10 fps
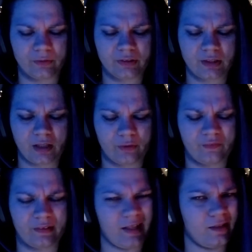discovery
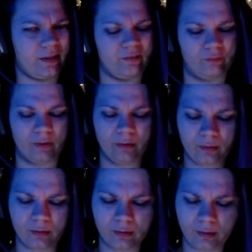for that line of work.